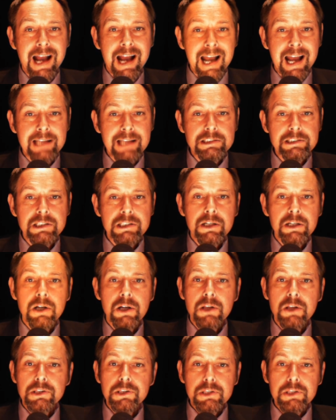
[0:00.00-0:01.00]
and
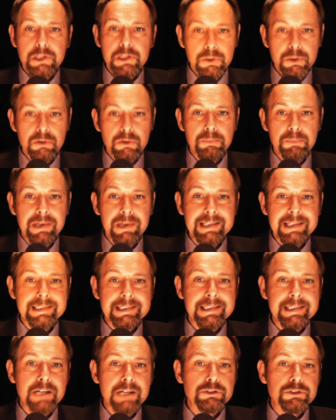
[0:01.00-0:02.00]
the European
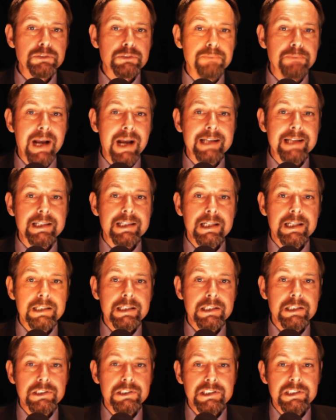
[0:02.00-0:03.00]
Central Bank
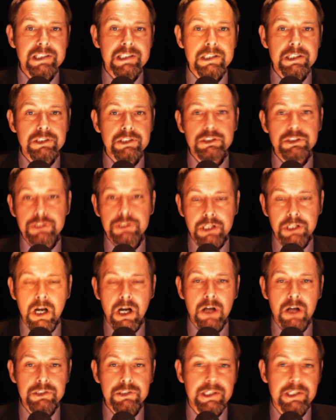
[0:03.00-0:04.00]
considers
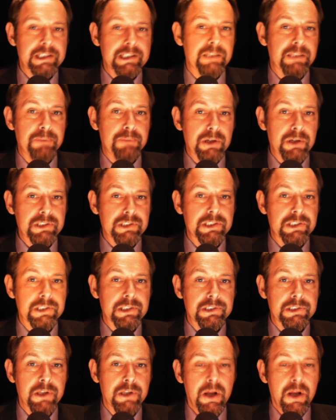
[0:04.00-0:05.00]
charging
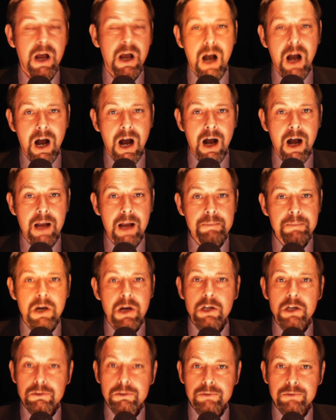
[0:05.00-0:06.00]
depositors. I'm
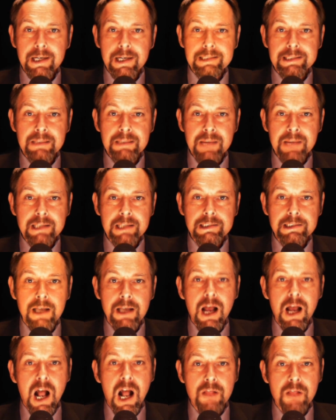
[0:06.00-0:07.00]
Rick Timmis,
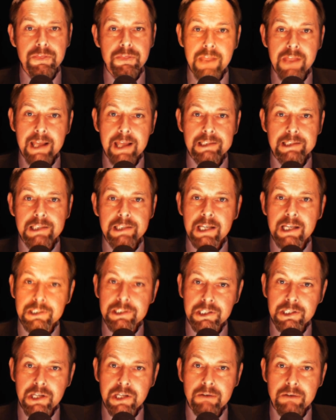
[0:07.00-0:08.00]
and this
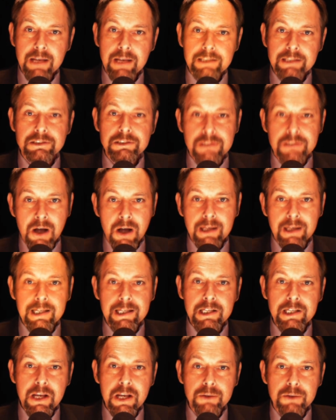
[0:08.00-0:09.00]
is the EUnit
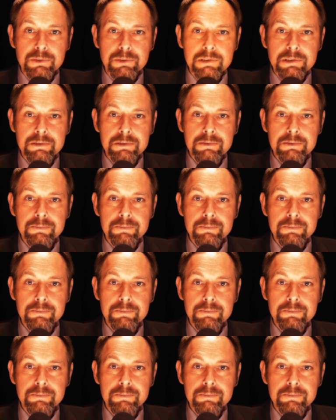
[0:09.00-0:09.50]
Nightly News.